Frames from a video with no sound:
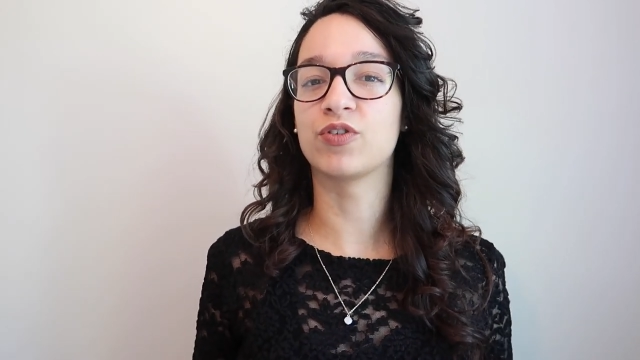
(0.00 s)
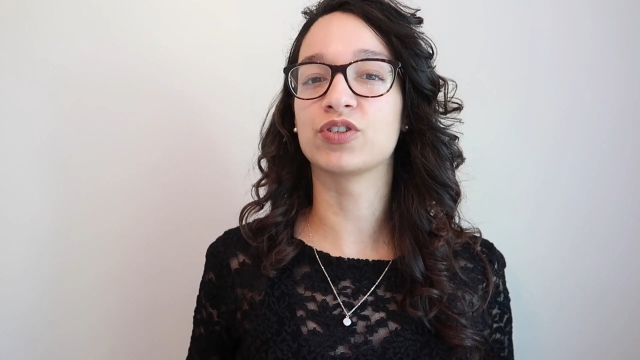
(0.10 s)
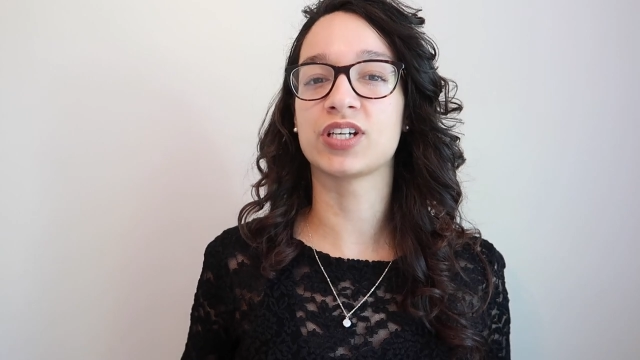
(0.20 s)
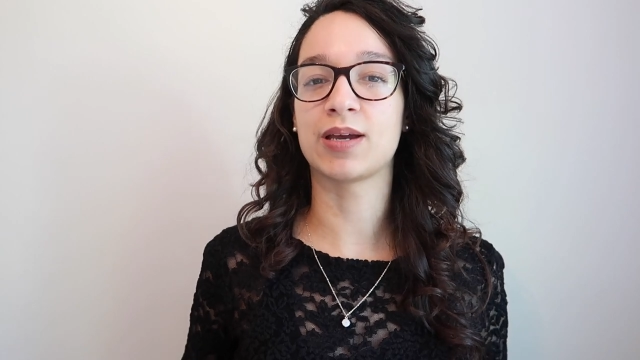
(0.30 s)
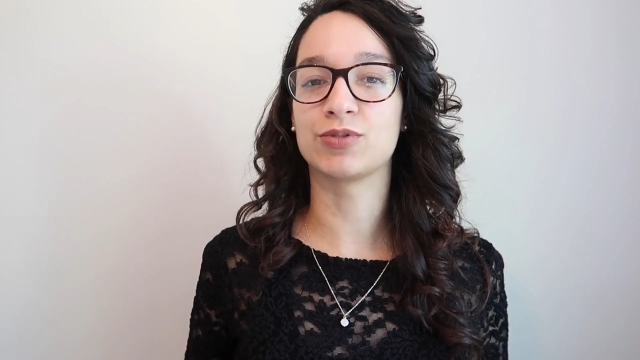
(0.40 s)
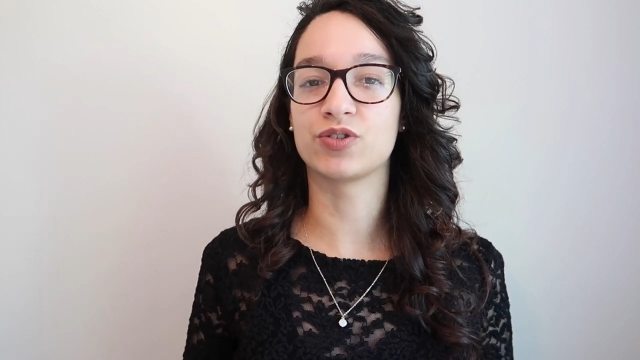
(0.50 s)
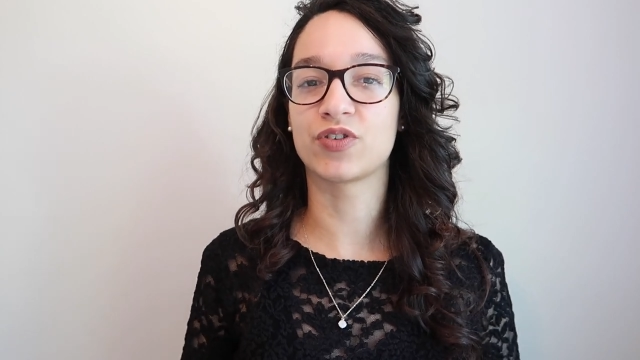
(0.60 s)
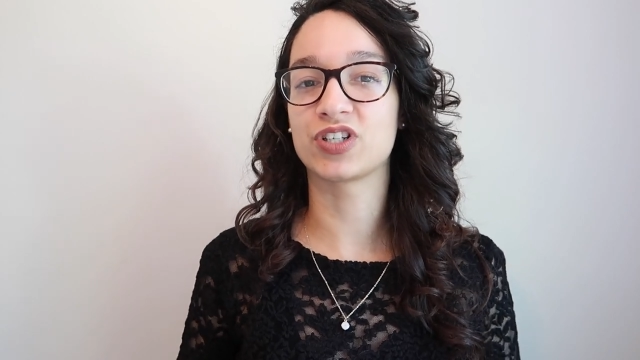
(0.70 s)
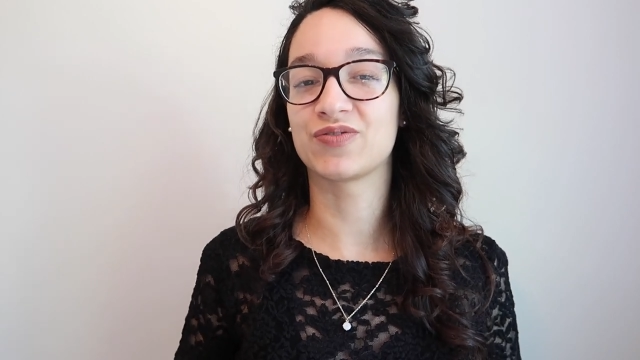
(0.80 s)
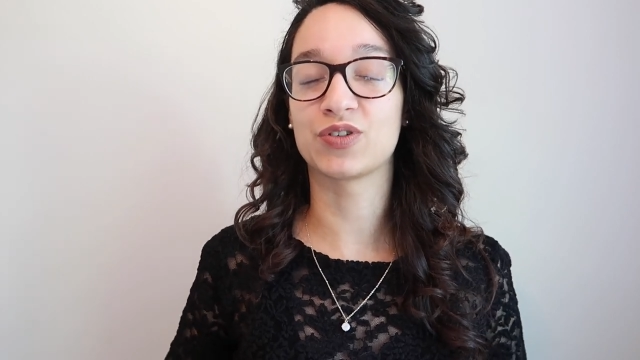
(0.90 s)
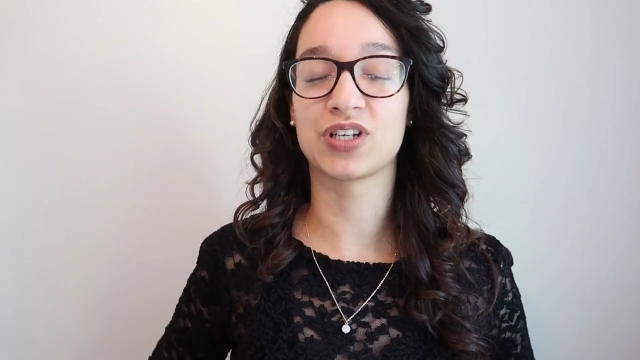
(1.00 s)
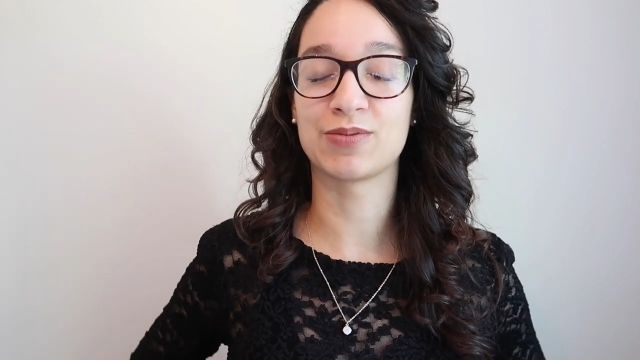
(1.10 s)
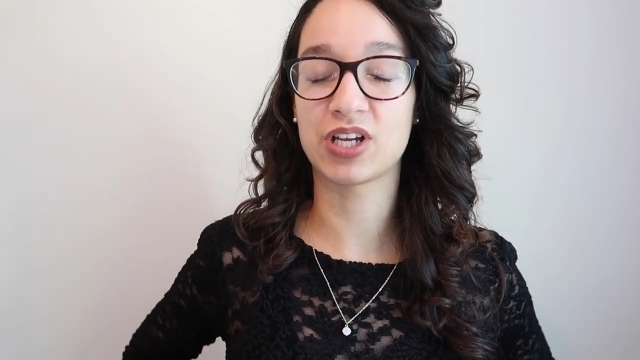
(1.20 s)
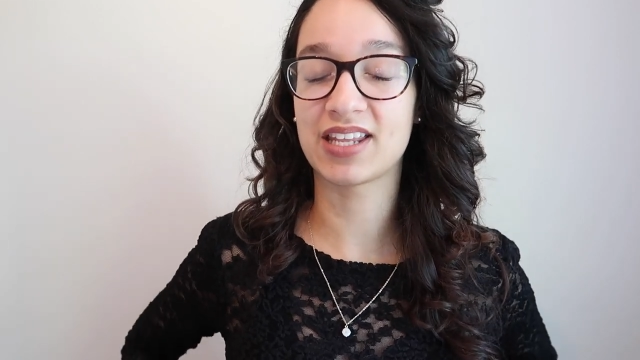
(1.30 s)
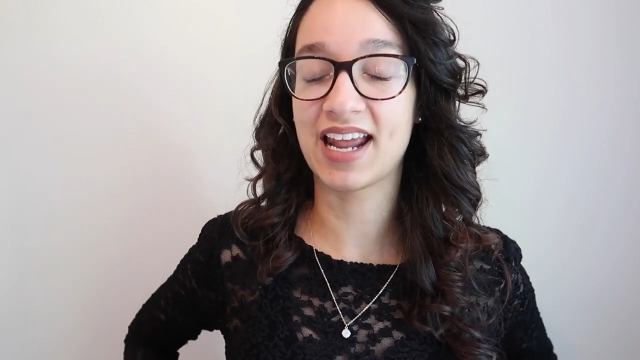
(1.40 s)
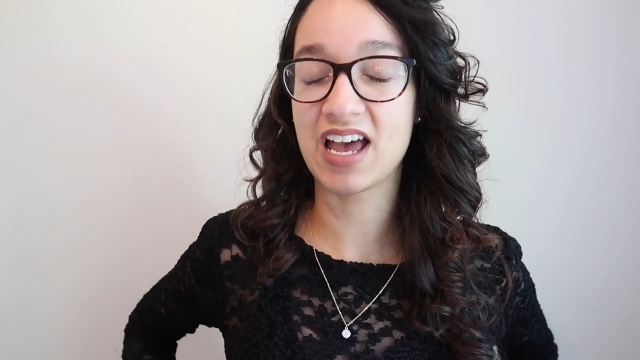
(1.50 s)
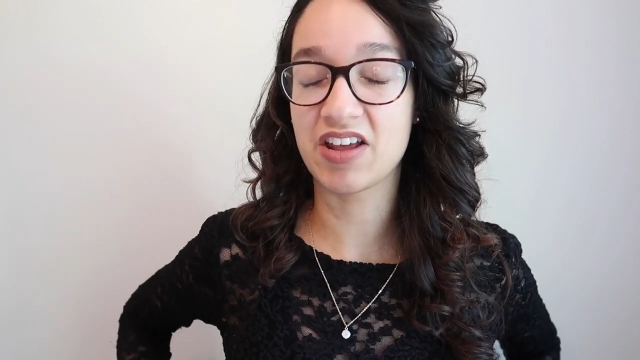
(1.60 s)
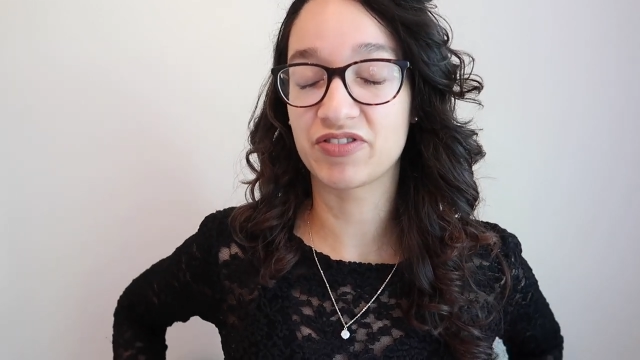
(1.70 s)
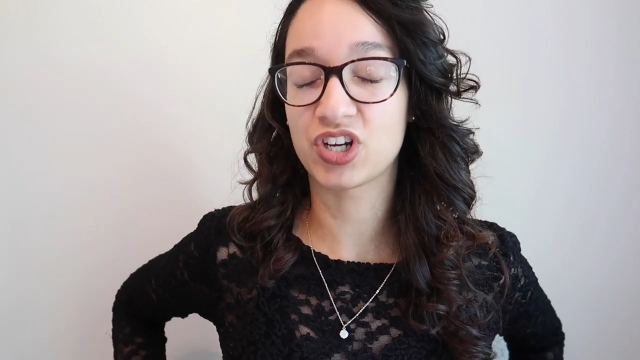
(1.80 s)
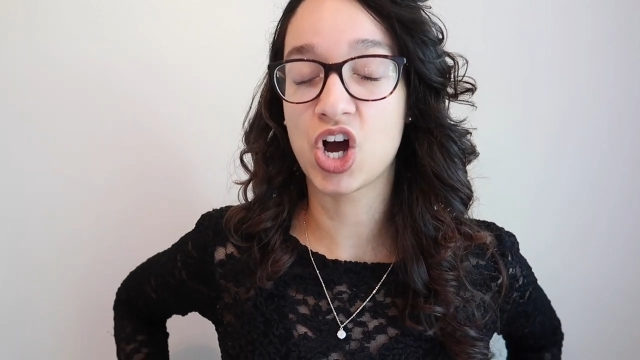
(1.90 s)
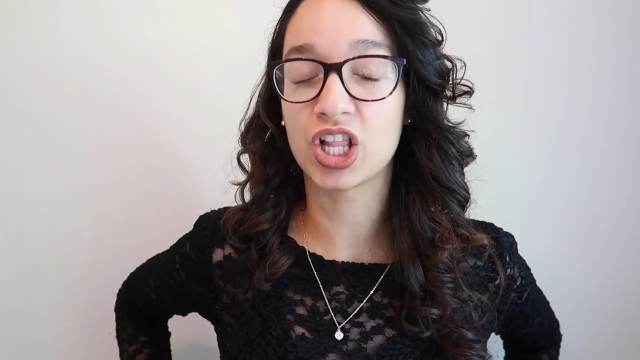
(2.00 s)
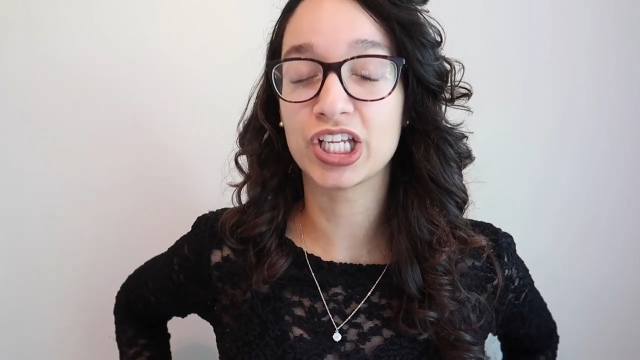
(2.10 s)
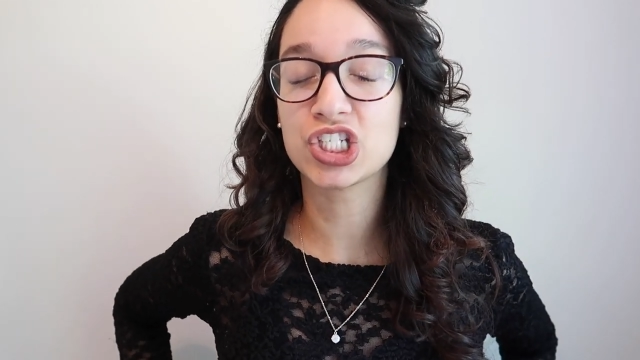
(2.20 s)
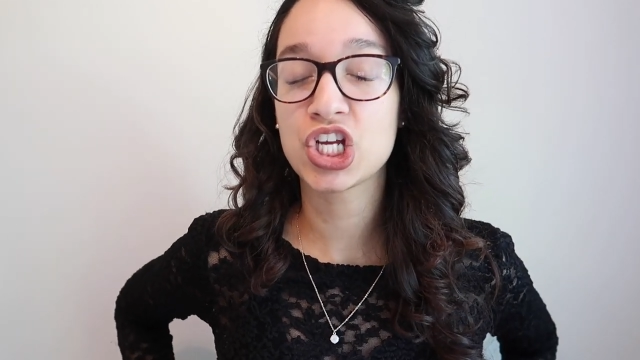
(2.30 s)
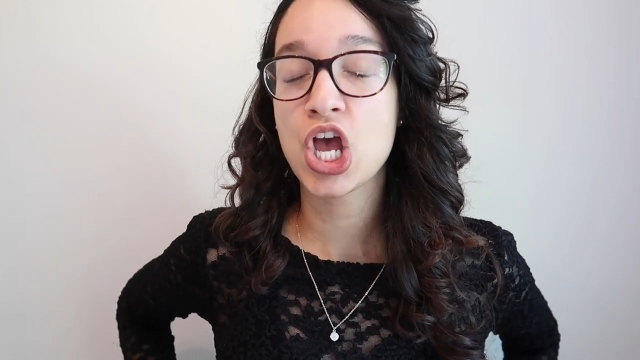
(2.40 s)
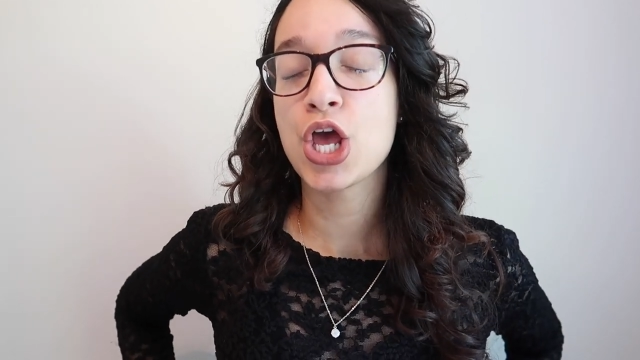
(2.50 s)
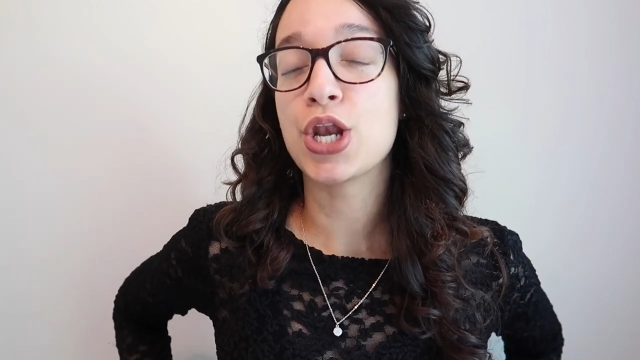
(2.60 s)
first full-time job that I had after college?